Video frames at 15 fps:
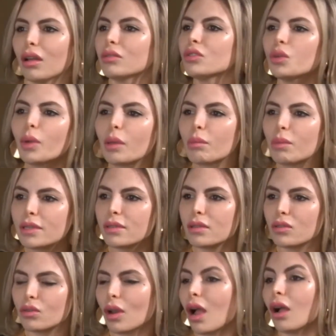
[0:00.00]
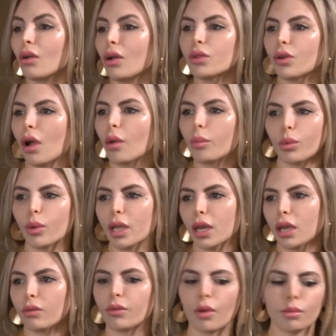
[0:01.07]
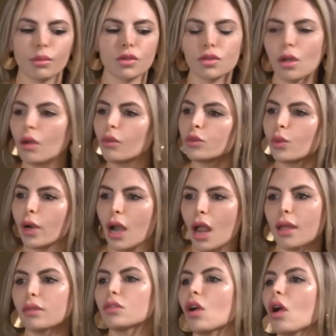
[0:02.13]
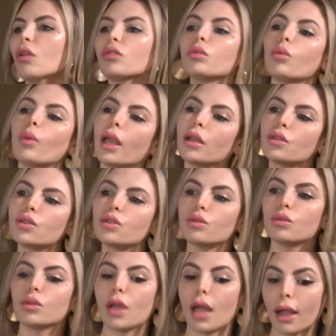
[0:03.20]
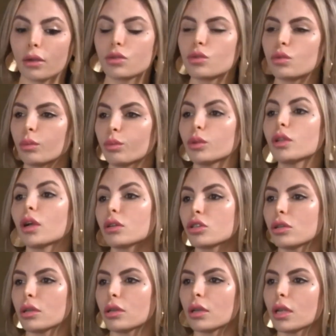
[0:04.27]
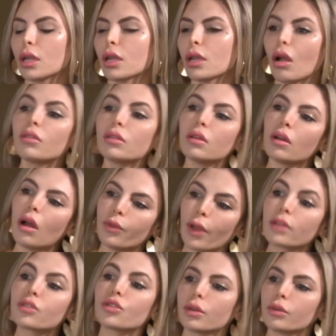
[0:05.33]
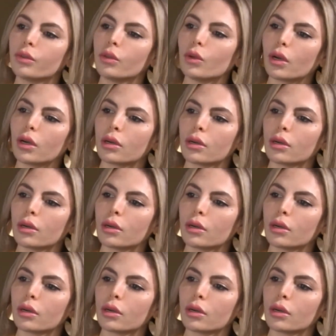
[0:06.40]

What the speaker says: doing business and how they're operating, from the software end all the way to the actual production on the factory floor.